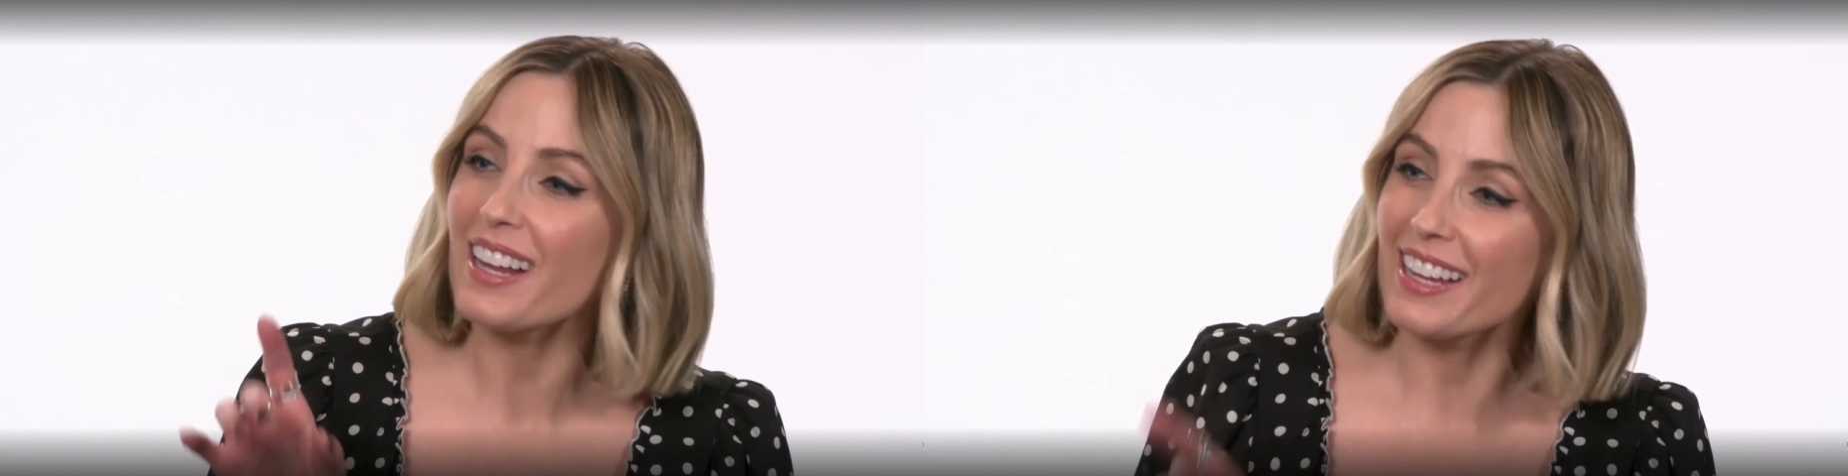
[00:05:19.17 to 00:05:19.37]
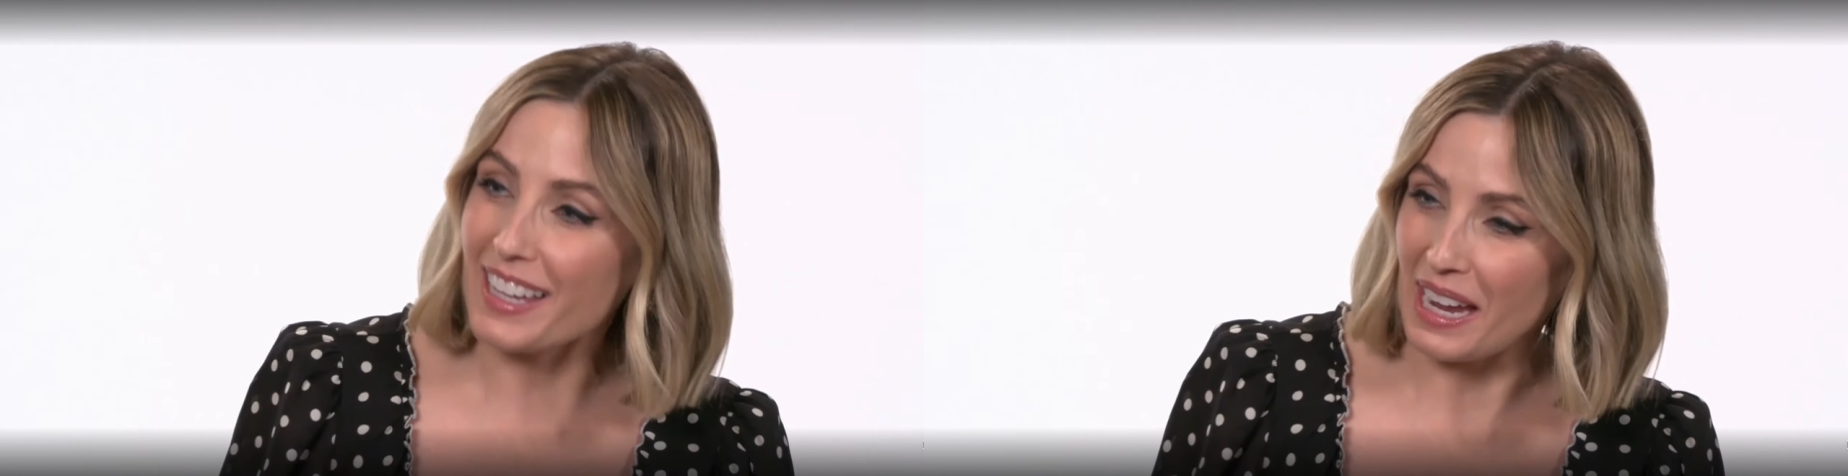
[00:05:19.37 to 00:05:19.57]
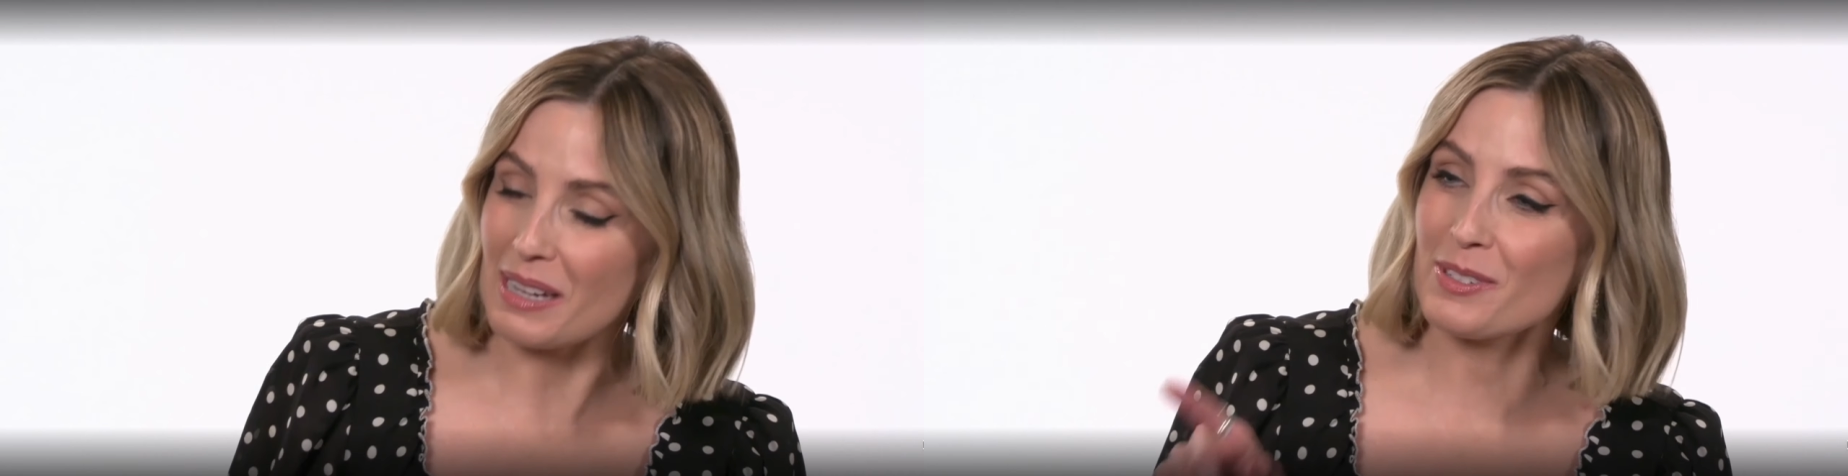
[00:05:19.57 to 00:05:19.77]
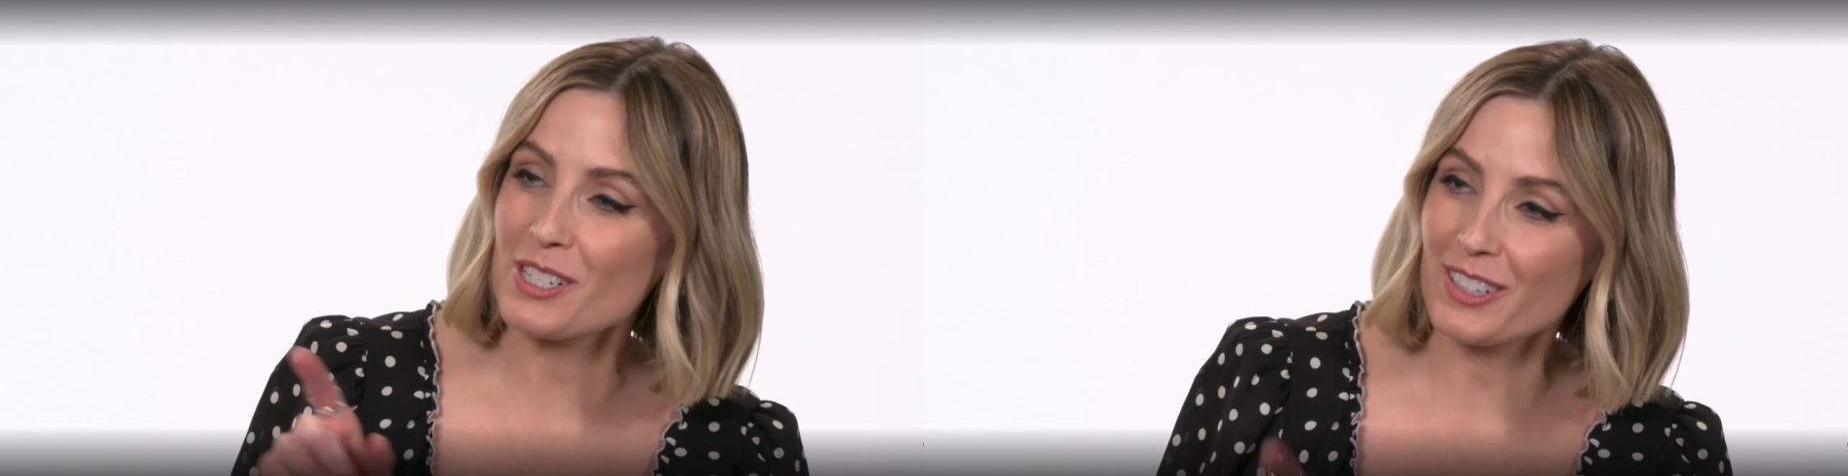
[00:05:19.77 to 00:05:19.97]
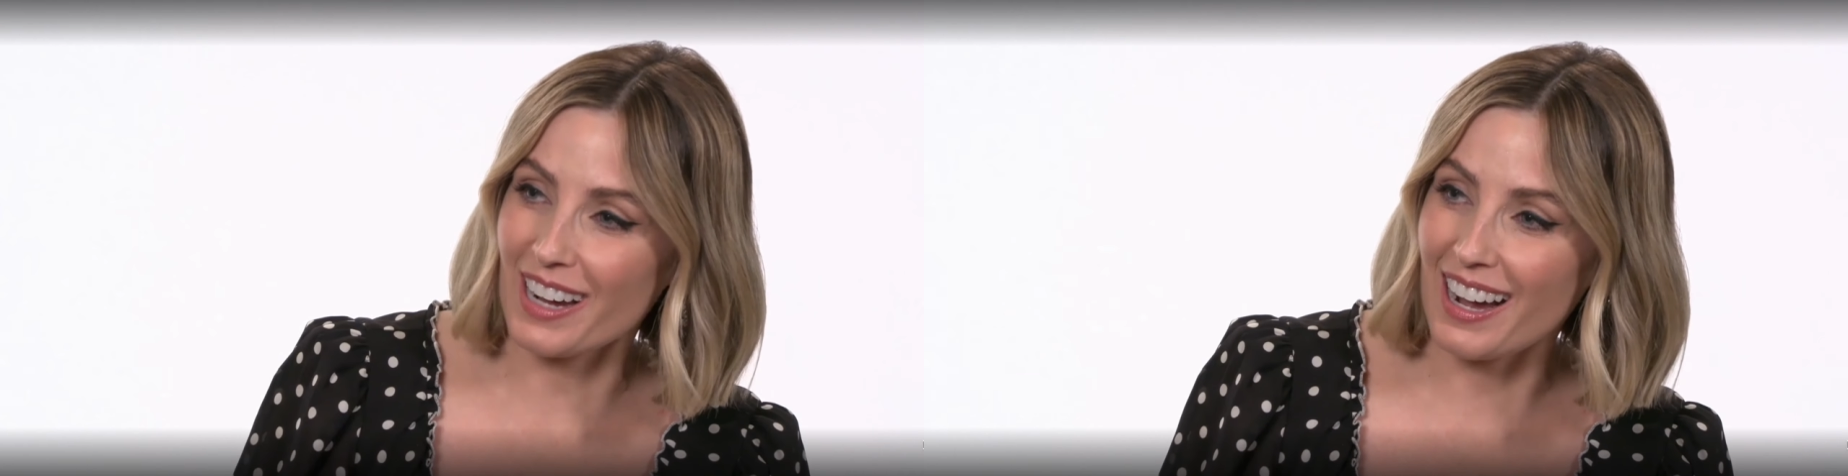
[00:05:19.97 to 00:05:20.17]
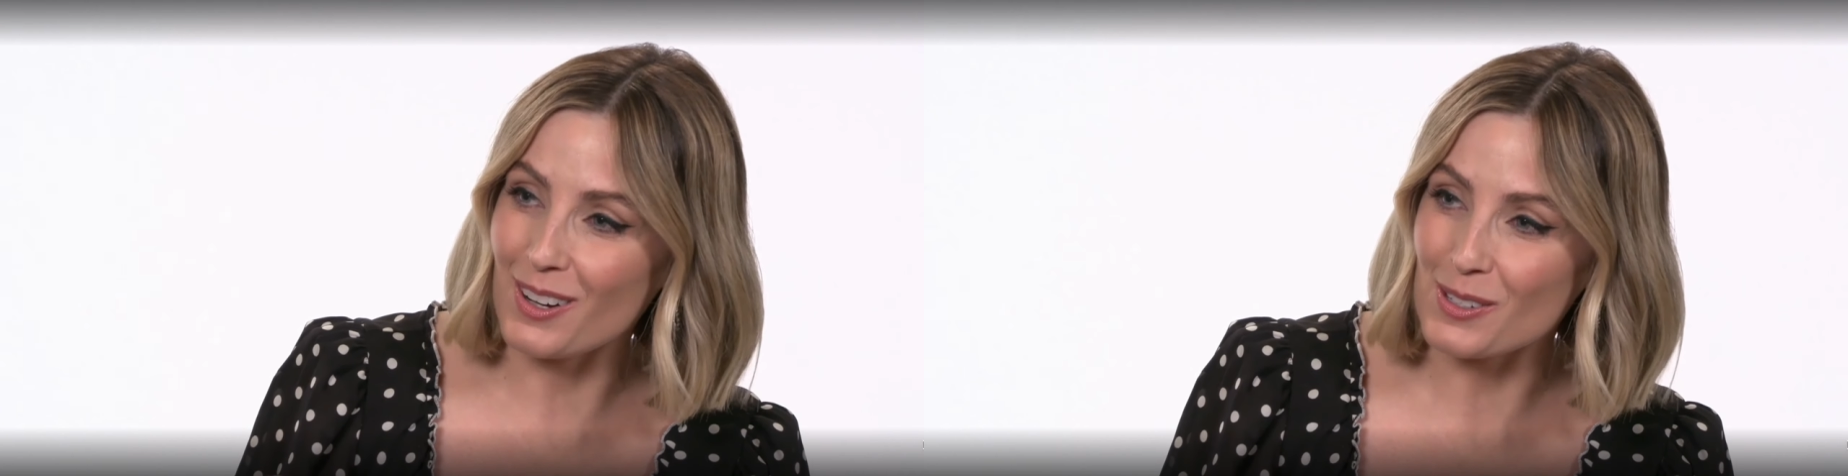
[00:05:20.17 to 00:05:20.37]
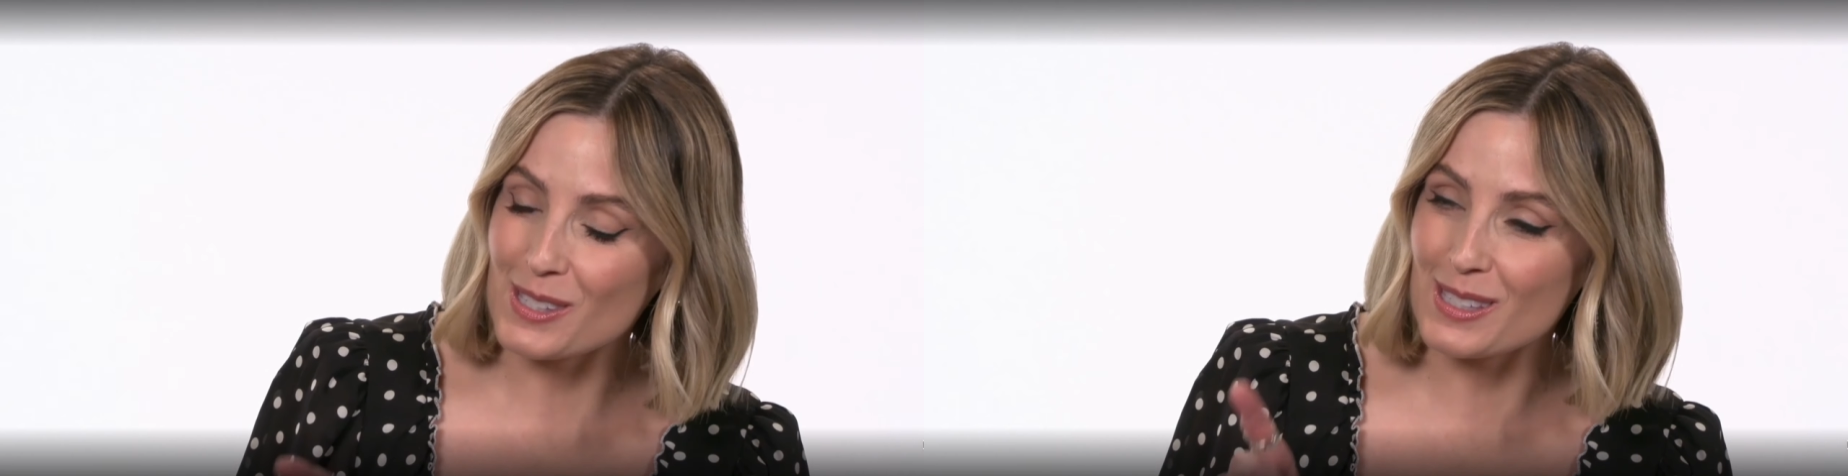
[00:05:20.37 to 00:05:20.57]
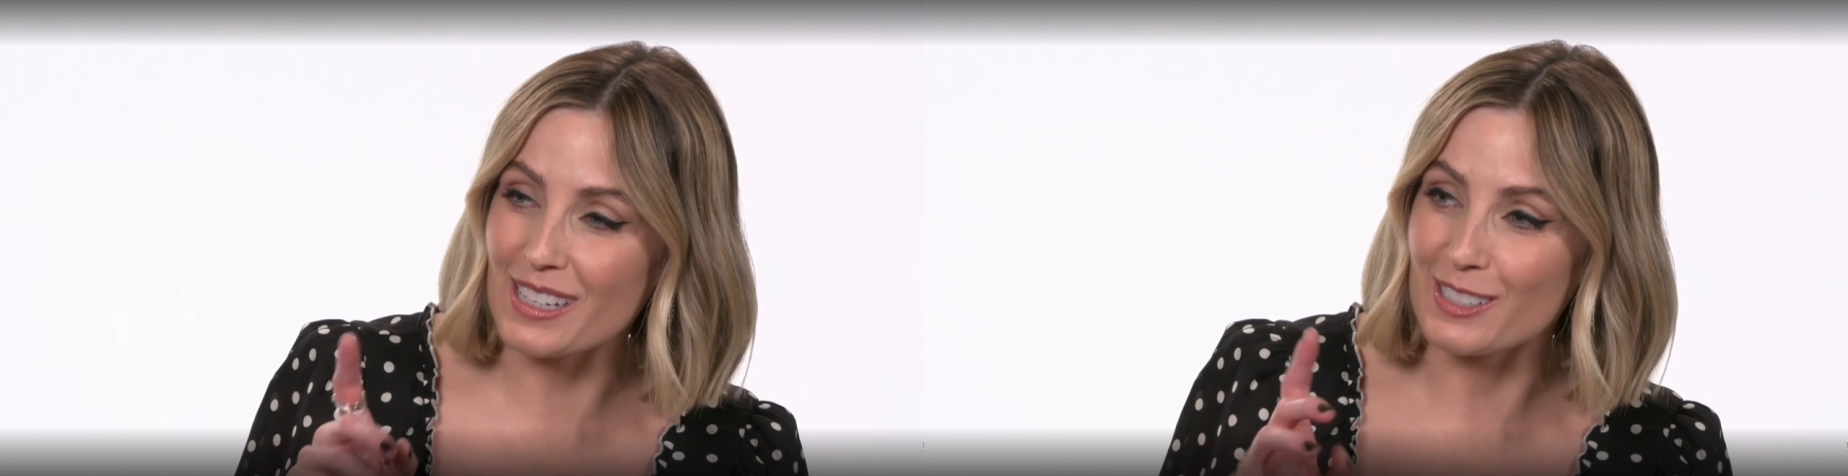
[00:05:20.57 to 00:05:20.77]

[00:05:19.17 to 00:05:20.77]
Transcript: when I came to your house